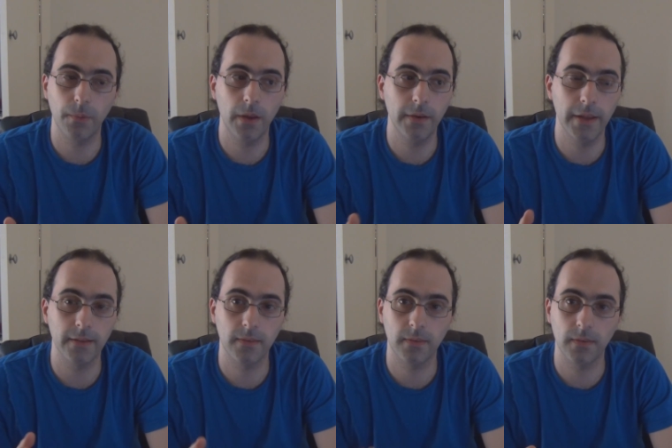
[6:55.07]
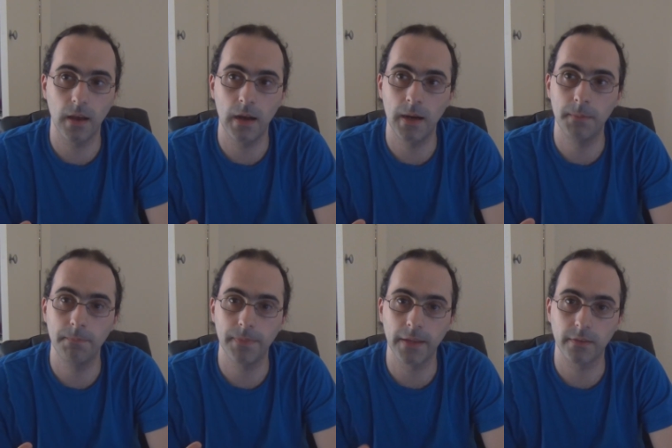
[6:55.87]
one that's,
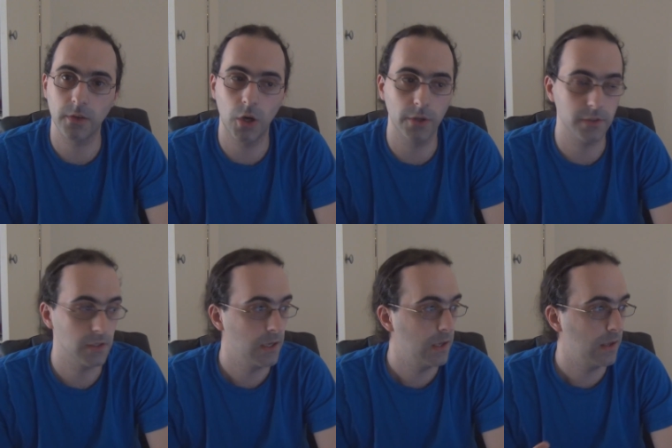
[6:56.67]
um, that's got